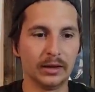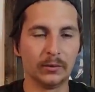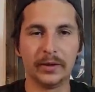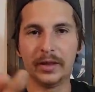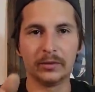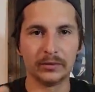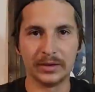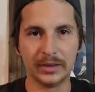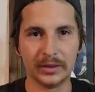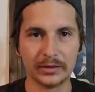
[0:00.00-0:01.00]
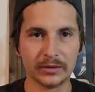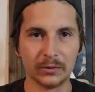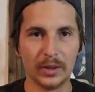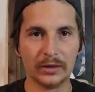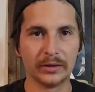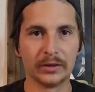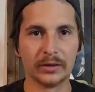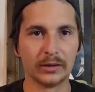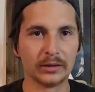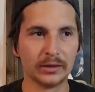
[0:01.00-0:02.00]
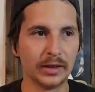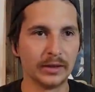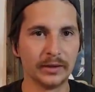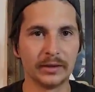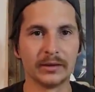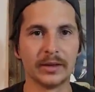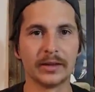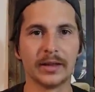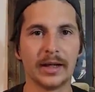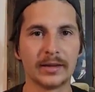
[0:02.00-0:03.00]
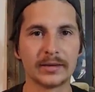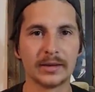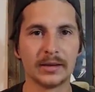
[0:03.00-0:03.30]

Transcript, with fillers: without needing to weld it or anything like that.